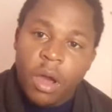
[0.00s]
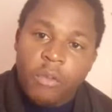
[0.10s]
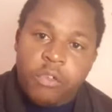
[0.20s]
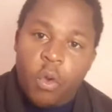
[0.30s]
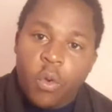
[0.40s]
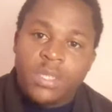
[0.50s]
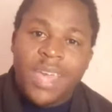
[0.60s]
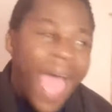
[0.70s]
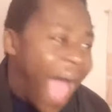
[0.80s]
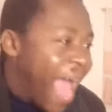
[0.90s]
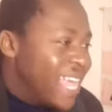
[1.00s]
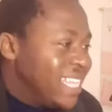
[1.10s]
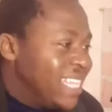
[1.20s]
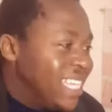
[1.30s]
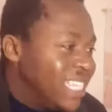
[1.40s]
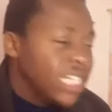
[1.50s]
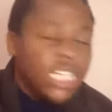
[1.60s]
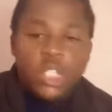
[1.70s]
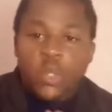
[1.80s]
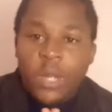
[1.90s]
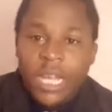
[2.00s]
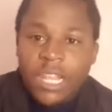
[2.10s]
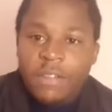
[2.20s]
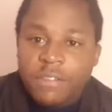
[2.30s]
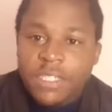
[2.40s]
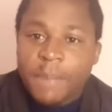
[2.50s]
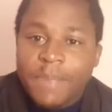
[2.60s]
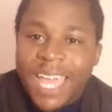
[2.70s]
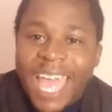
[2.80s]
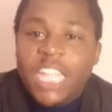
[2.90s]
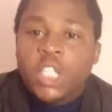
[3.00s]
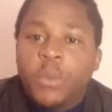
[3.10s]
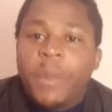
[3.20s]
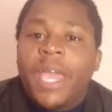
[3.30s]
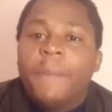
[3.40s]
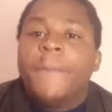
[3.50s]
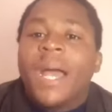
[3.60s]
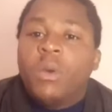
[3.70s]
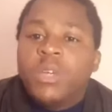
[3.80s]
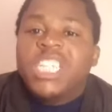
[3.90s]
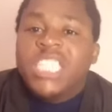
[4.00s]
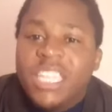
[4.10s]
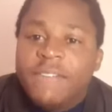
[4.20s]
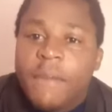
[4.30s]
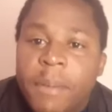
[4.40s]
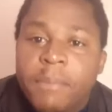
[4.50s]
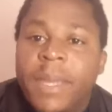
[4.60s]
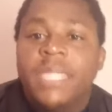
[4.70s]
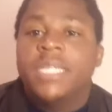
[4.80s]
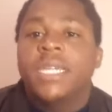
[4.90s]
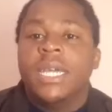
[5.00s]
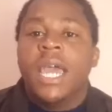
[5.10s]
Of course, I need to leave something. I need to make a mark which has never been made.